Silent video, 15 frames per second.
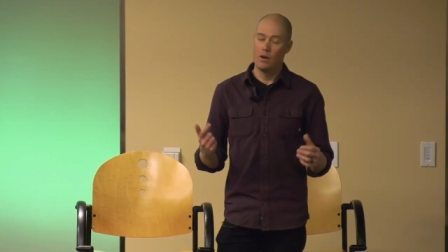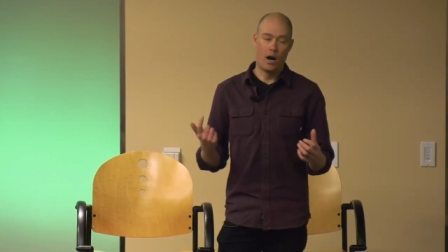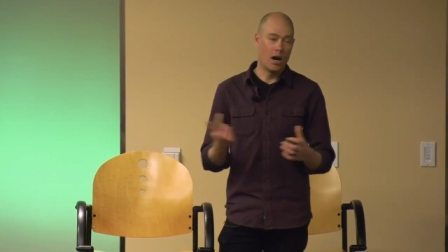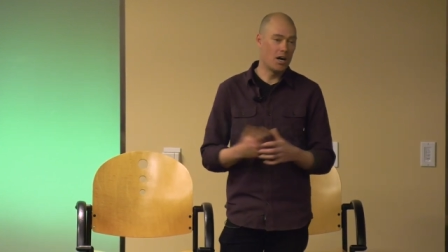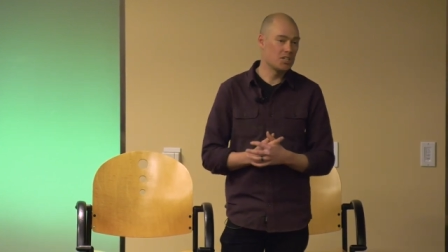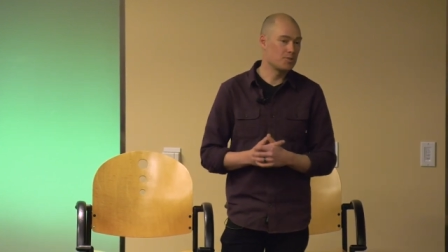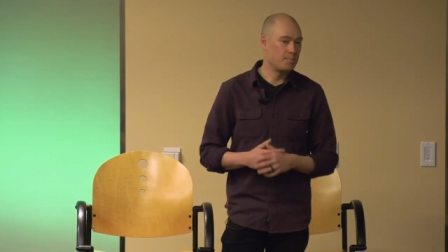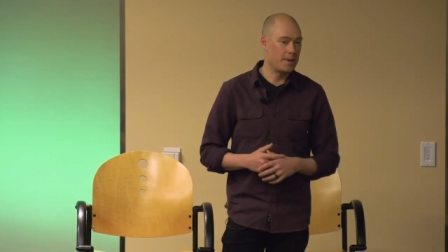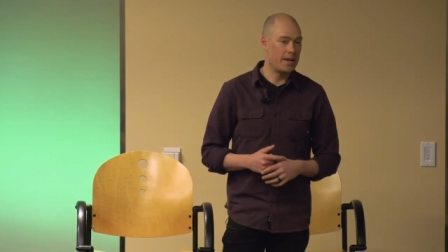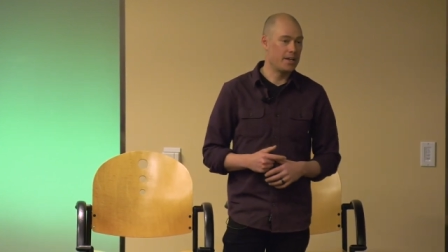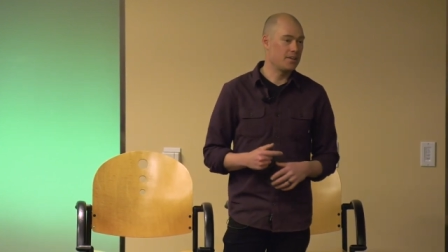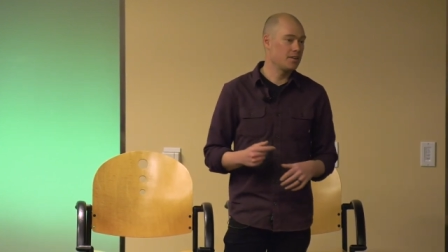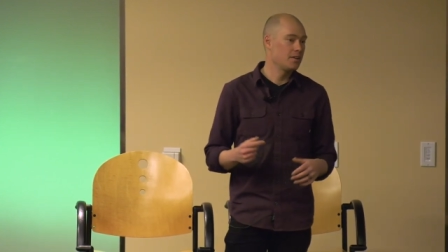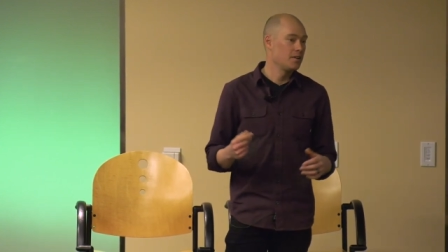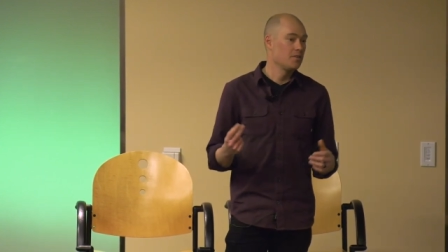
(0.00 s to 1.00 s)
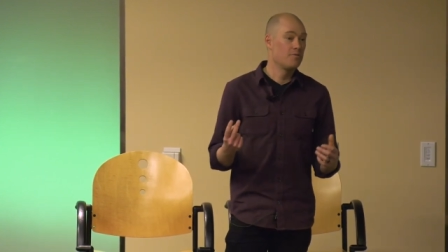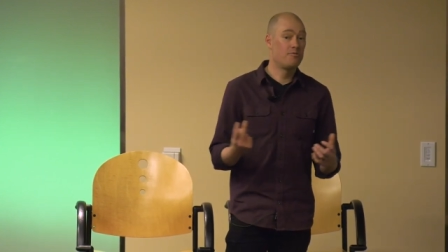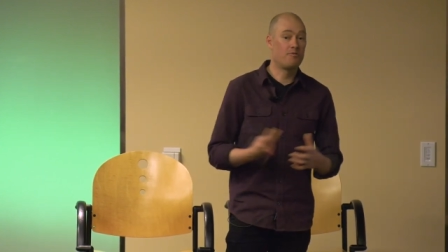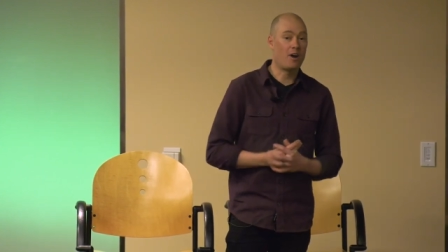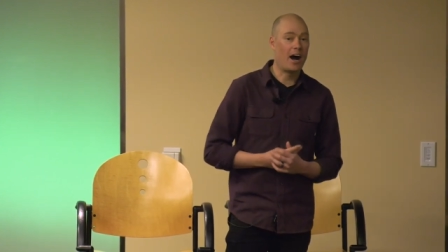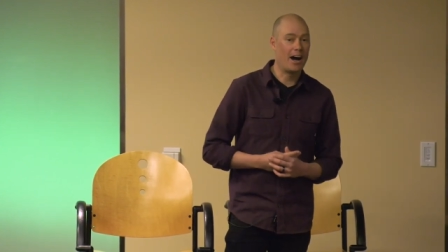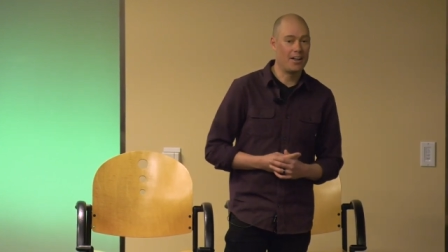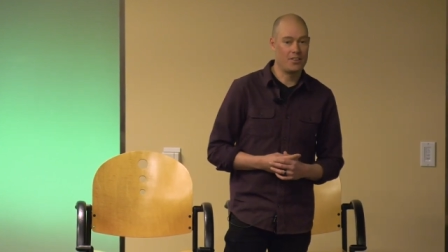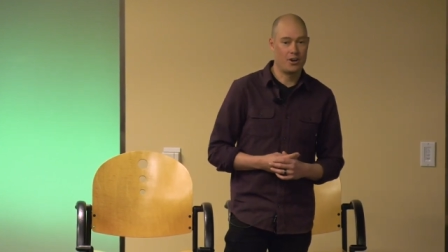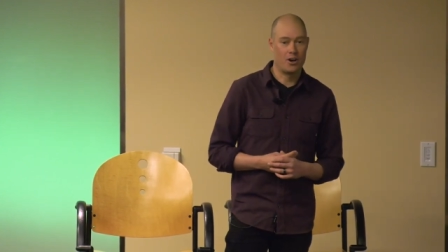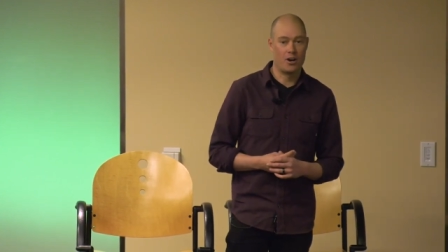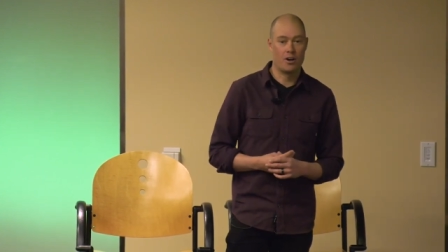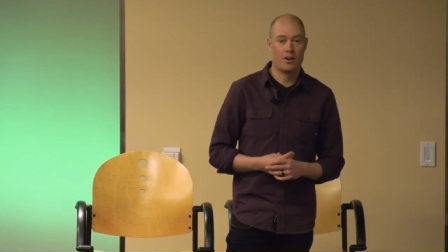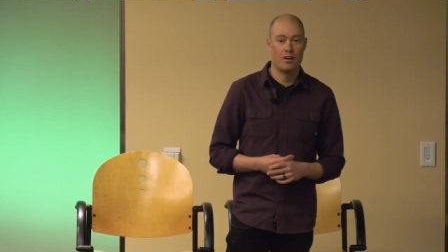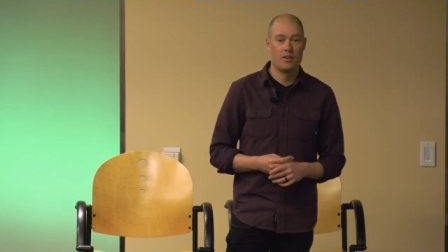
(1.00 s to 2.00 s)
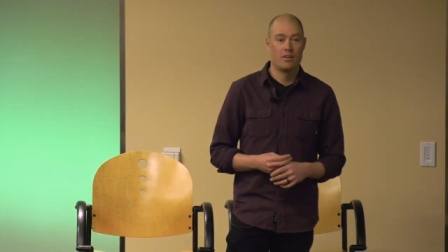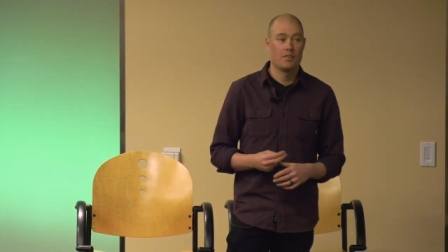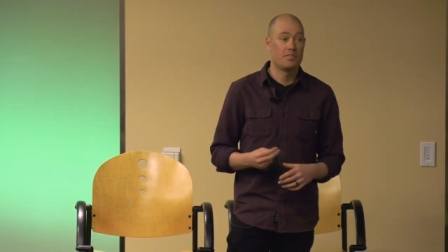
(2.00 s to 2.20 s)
husband, father